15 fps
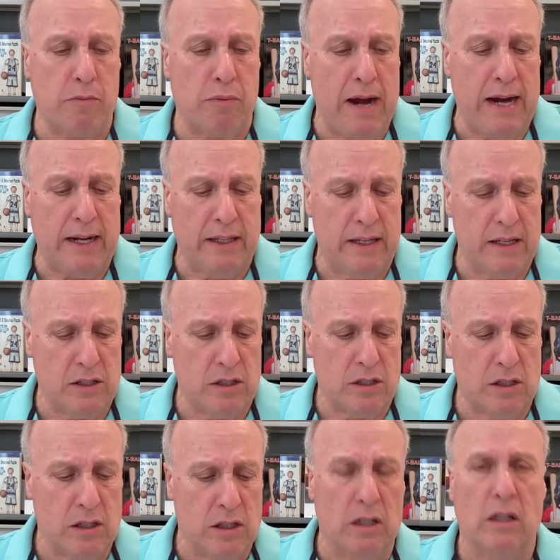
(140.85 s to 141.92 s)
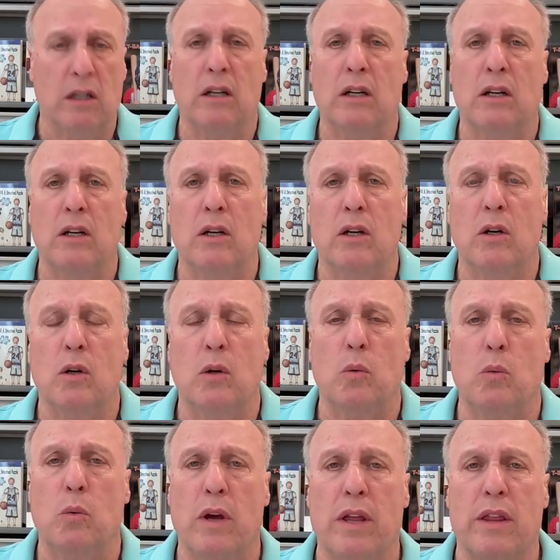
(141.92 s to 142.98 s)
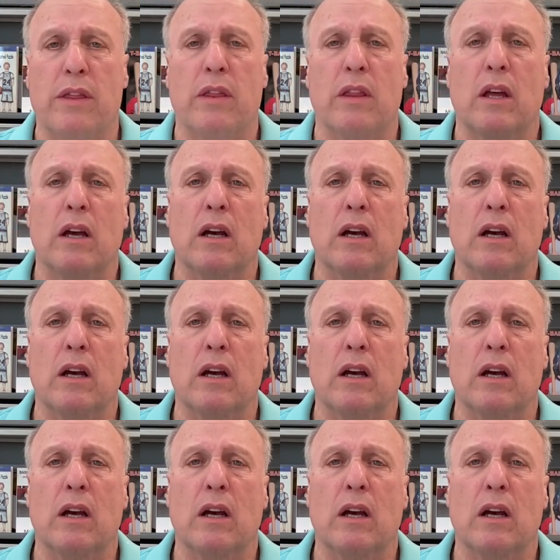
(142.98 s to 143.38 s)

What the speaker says: practice with